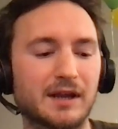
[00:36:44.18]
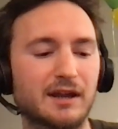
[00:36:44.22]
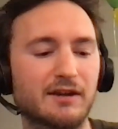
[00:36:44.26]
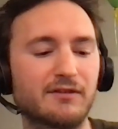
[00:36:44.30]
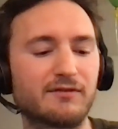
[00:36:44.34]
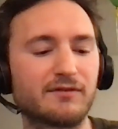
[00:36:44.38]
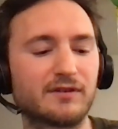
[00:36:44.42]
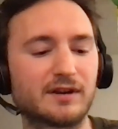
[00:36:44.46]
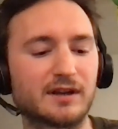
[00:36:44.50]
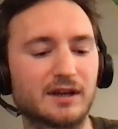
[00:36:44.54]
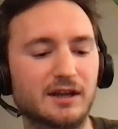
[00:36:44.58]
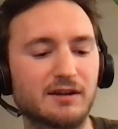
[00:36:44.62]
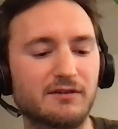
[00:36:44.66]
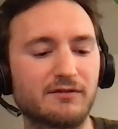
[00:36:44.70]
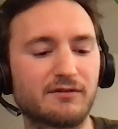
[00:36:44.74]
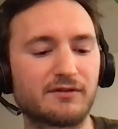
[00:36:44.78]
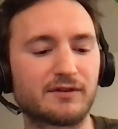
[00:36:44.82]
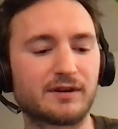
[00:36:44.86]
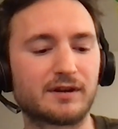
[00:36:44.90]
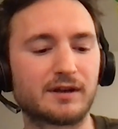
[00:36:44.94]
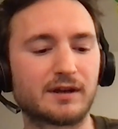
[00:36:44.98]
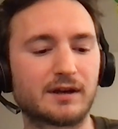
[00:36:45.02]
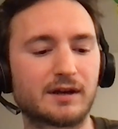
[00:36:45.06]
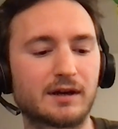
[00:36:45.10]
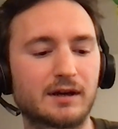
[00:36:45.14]
even
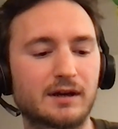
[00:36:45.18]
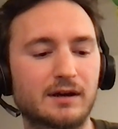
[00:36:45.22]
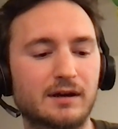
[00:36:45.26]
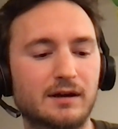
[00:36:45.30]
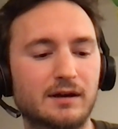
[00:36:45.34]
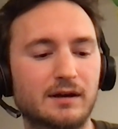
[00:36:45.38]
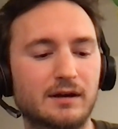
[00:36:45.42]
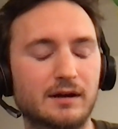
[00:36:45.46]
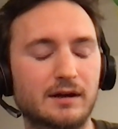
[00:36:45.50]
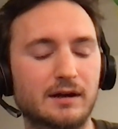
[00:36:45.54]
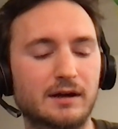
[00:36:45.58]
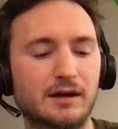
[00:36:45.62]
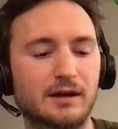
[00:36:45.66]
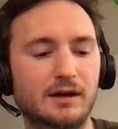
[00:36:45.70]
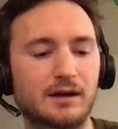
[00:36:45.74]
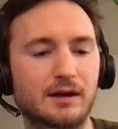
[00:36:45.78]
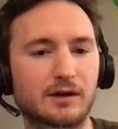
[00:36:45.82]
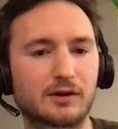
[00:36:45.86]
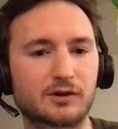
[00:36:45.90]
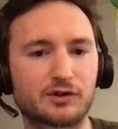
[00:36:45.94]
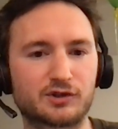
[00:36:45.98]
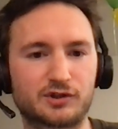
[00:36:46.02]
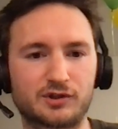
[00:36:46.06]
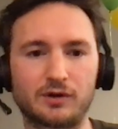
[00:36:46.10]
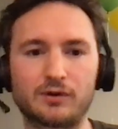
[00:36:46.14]
the
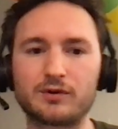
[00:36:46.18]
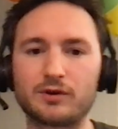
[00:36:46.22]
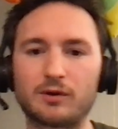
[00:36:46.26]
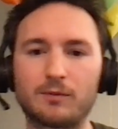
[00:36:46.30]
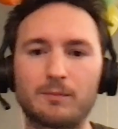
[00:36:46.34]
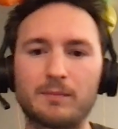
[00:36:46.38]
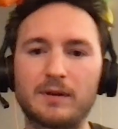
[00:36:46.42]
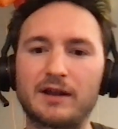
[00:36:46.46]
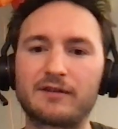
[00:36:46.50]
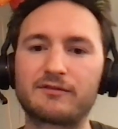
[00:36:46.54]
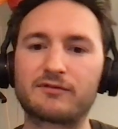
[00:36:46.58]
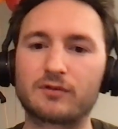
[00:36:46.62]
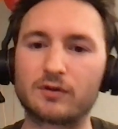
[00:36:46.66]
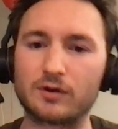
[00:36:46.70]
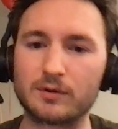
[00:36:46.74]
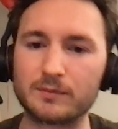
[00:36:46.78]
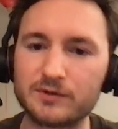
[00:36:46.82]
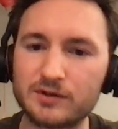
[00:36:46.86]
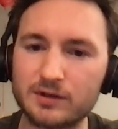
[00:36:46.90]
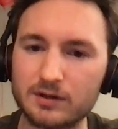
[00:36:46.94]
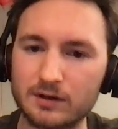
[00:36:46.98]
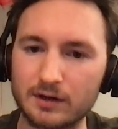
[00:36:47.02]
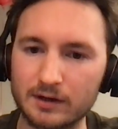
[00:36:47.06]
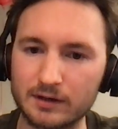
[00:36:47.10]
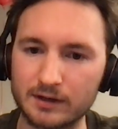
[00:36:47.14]
custodial
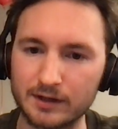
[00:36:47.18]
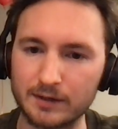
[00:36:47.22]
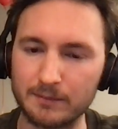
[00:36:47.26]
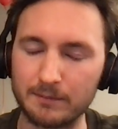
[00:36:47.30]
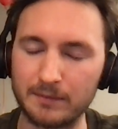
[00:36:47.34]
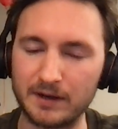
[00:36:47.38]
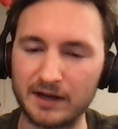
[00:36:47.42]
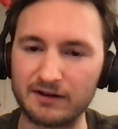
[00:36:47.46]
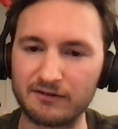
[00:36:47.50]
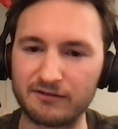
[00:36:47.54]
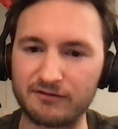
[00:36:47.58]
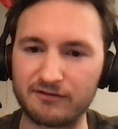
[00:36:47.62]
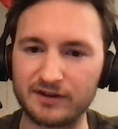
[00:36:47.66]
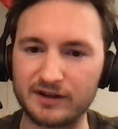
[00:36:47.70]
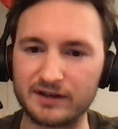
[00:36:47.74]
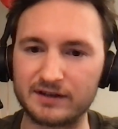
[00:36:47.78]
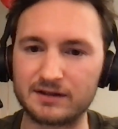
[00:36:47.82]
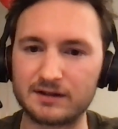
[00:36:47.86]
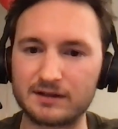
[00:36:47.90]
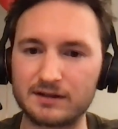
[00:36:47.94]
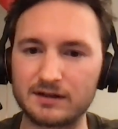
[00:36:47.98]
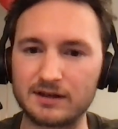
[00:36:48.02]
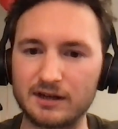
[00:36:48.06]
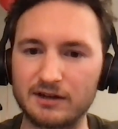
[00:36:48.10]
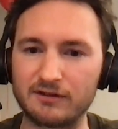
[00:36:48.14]
platforms are going to benefit
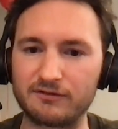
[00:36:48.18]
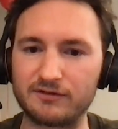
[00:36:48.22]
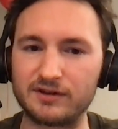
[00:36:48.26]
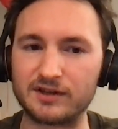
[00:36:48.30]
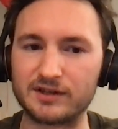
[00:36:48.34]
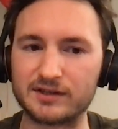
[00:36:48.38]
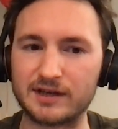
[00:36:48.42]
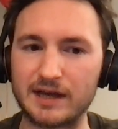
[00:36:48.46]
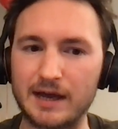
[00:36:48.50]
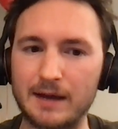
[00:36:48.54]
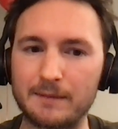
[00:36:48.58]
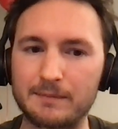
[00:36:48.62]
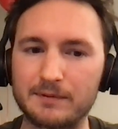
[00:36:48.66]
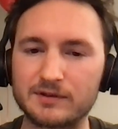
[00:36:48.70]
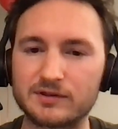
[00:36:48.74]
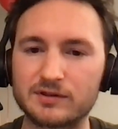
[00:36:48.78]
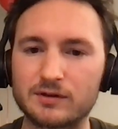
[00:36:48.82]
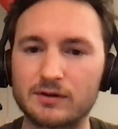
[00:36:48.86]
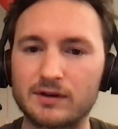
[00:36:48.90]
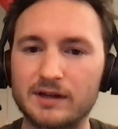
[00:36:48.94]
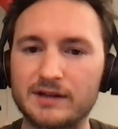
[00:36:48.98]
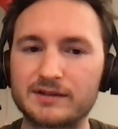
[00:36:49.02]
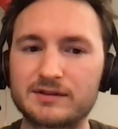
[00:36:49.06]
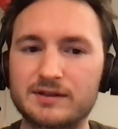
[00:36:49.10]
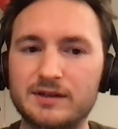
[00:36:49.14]
if this happens.
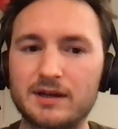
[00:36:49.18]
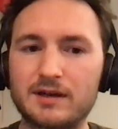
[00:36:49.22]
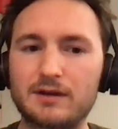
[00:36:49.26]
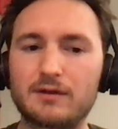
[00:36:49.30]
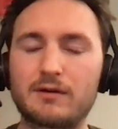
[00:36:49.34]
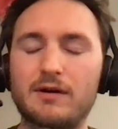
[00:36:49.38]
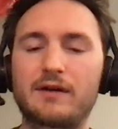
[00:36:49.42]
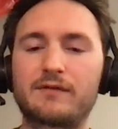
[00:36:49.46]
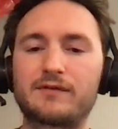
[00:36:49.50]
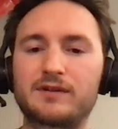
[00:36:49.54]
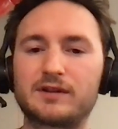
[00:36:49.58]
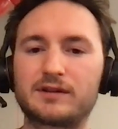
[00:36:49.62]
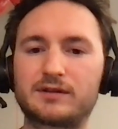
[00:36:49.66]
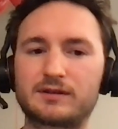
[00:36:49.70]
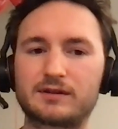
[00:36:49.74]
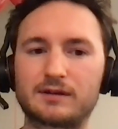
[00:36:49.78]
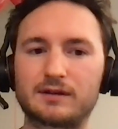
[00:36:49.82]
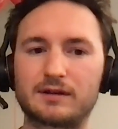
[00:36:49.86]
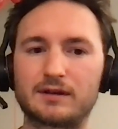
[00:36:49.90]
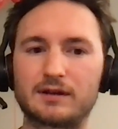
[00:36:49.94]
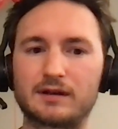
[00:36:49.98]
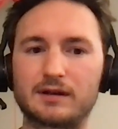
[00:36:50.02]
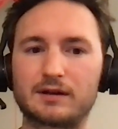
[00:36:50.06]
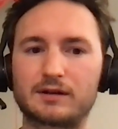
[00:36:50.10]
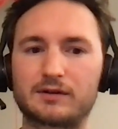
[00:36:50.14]
So let's say you have this
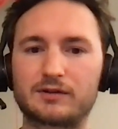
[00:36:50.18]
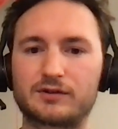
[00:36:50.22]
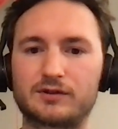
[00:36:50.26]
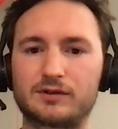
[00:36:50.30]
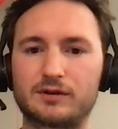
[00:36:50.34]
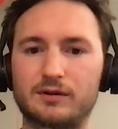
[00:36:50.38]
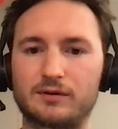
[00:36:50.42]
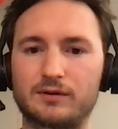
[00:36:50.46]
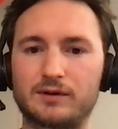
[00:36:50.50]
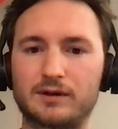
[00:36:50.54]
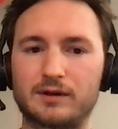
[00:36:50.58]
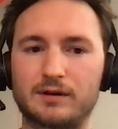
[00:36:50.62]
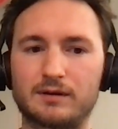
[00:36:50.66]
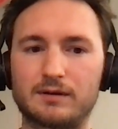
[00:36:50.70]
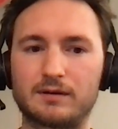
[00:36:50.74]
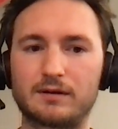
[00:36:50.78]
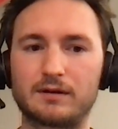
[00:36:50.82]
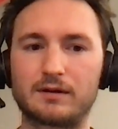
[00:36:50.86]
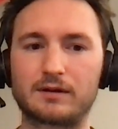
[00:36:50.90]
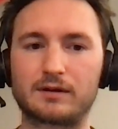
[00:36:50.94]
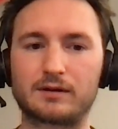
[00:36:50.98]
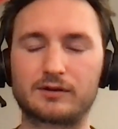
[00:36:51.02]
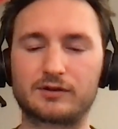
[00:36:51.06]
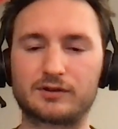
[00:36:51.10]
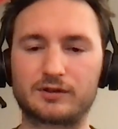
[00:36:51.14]

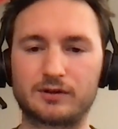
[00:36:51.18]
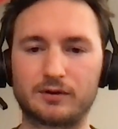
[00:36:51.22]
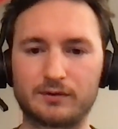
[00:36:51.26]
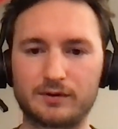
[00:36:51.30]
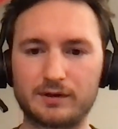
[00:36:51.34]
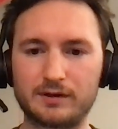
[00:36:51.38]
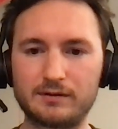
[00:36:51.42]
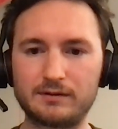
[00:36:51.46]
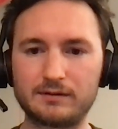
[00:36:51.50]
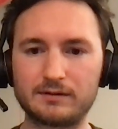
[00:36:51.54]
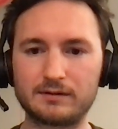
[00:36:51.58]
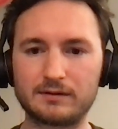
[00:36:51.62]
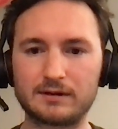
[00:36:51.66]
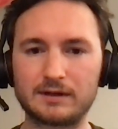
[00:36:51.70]
custodian.